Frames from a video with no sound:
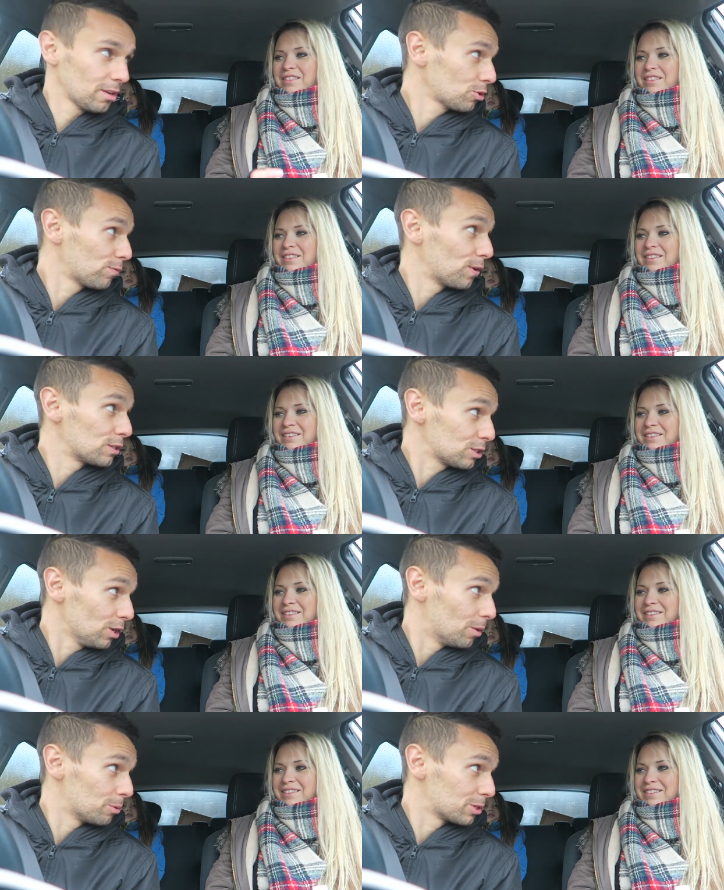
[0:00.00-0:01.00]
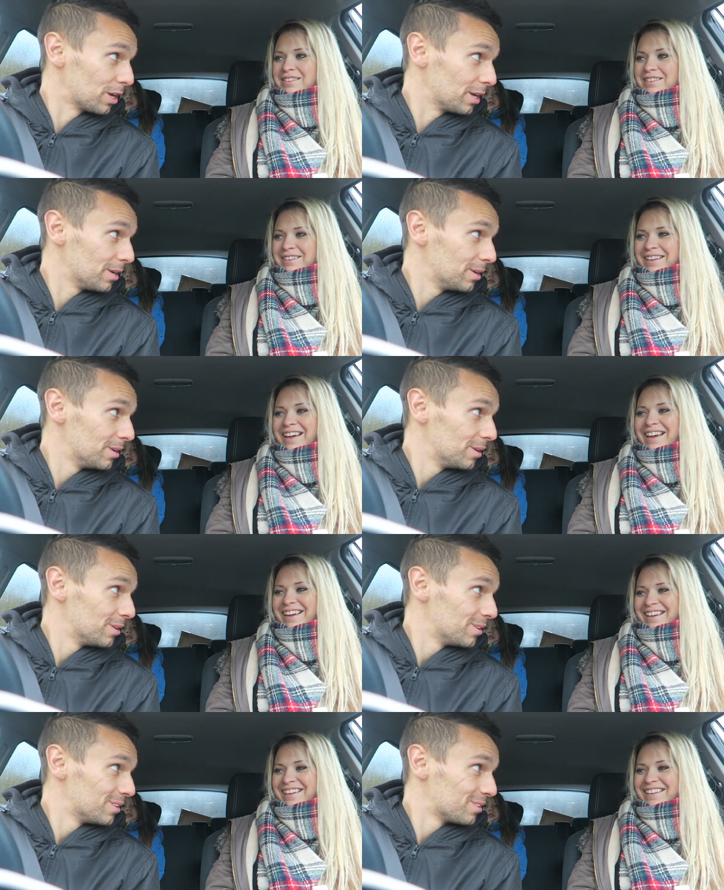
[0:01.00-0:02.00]
Speaker 1: That was your first time, wasn't it?
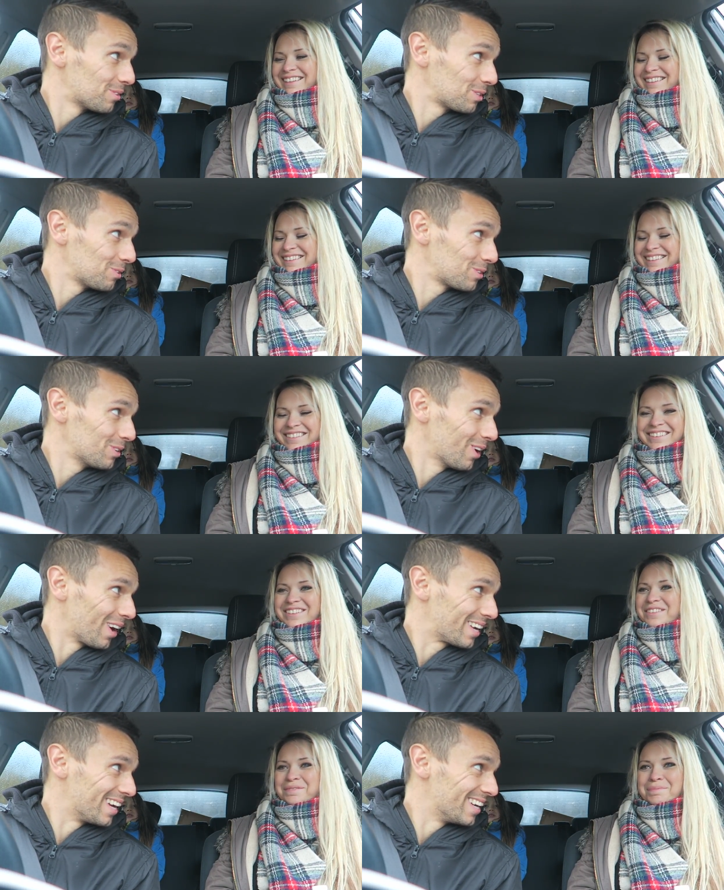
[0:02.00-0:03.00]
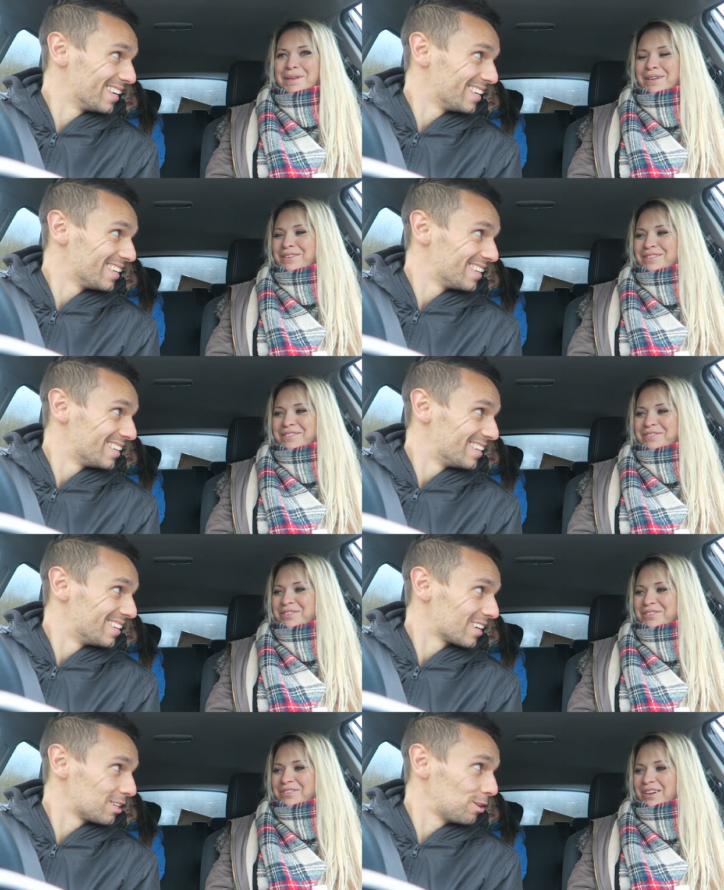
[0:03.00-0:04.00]
Yeah. Or do you, do you oh, like it?
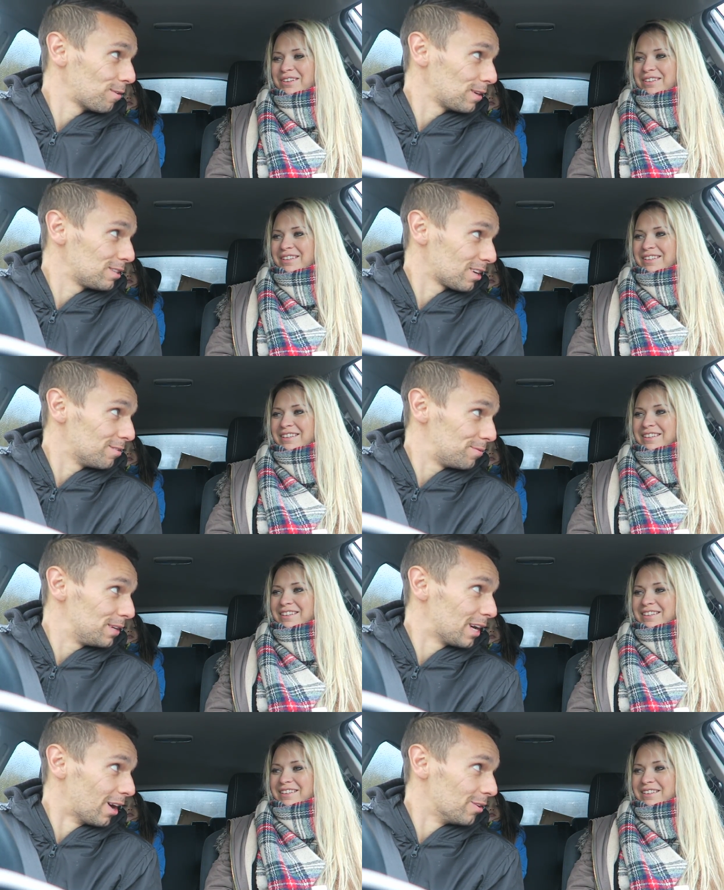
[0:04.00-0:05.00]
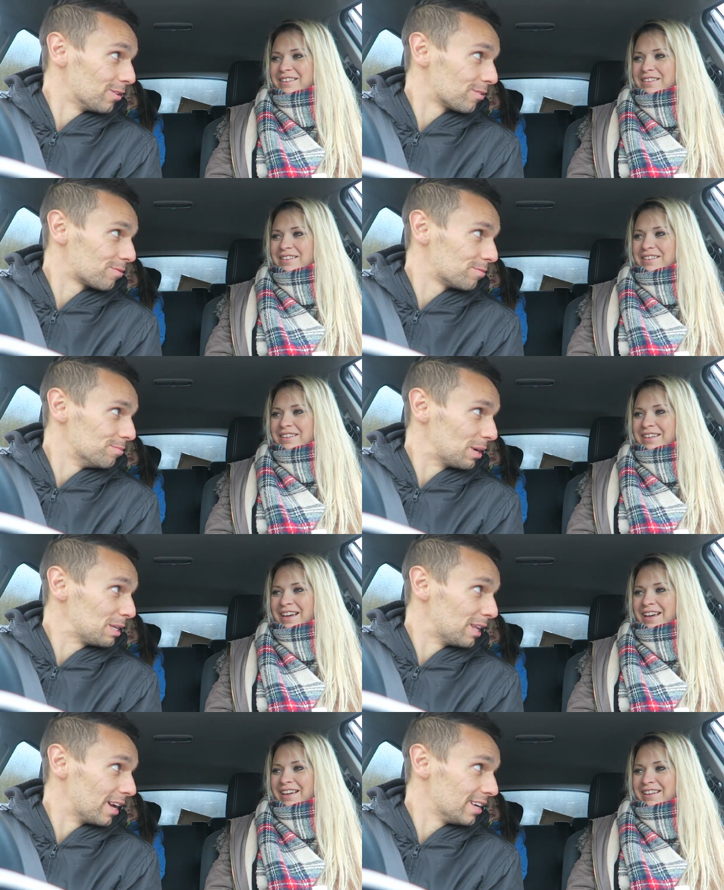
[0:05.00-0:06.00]
Speaker 2: beautiful. Because
Speaker 1: you've only seen video of
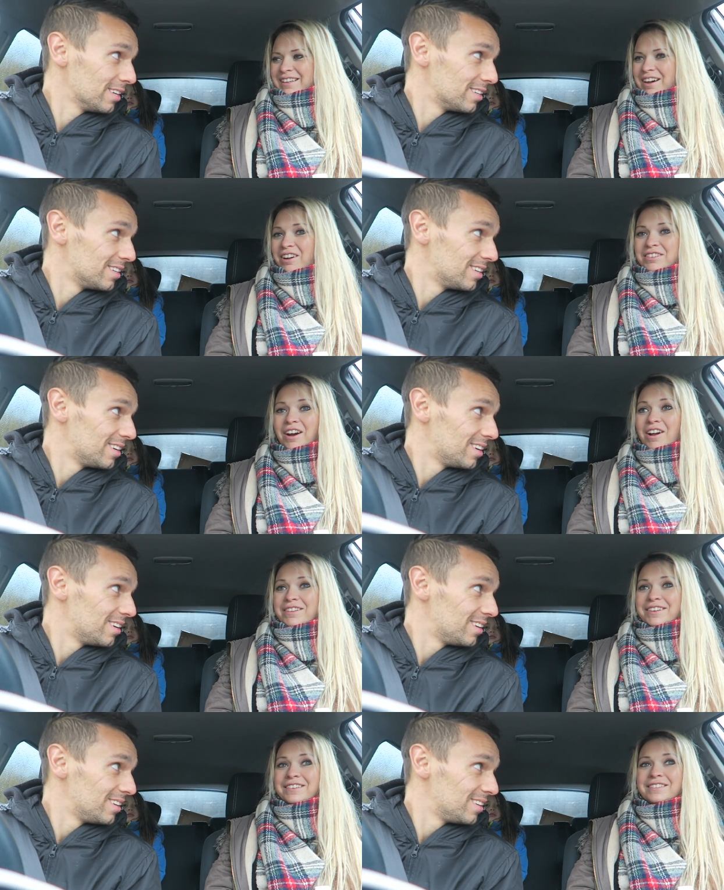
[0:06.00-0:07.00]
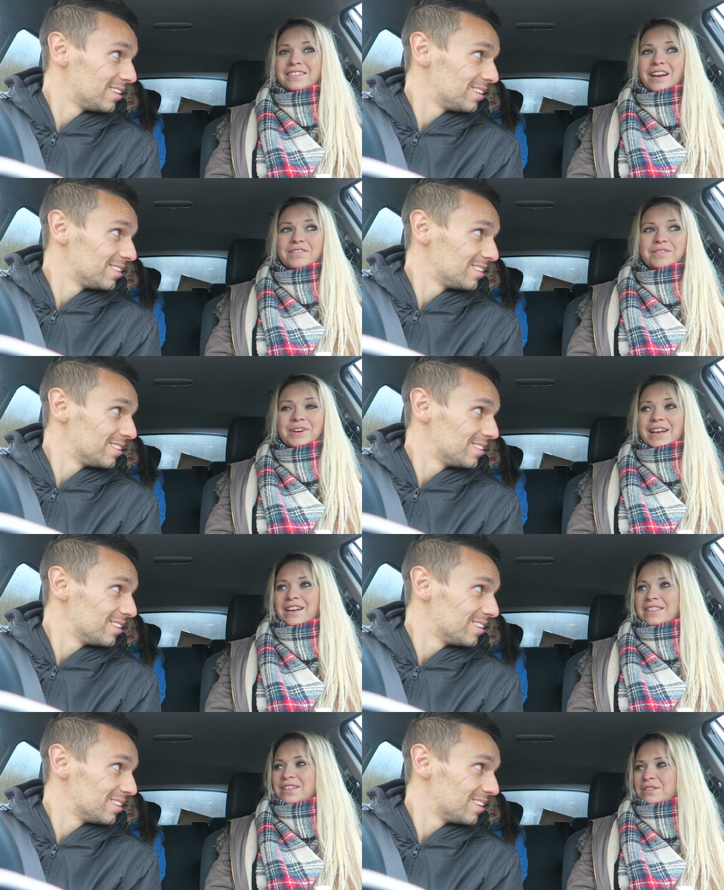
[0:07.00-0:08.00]
me yeah. there.
Speaker 2: I d I didn't
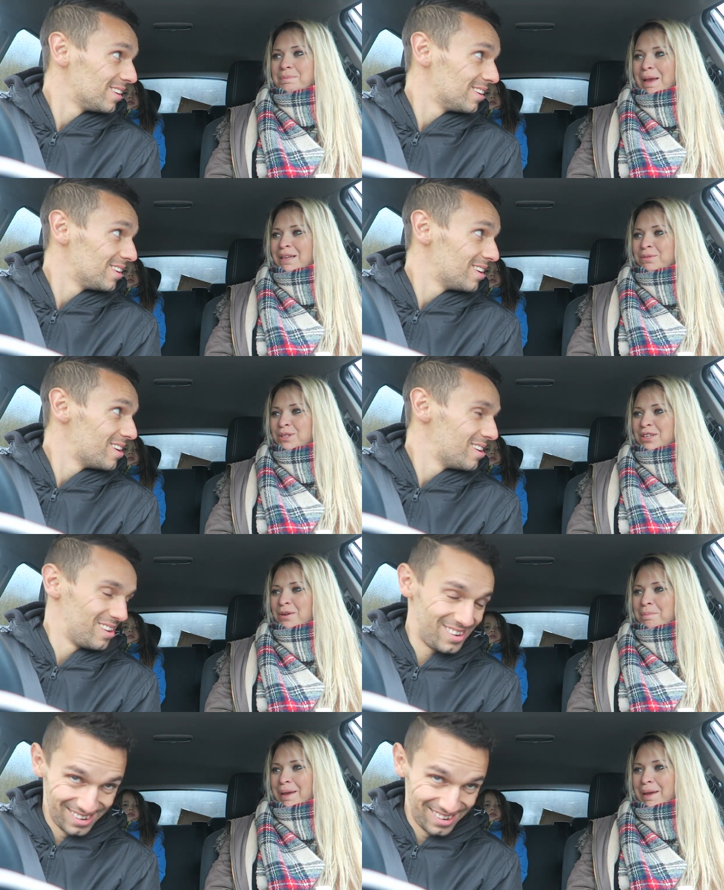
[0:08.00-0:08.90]
realise those pigs were so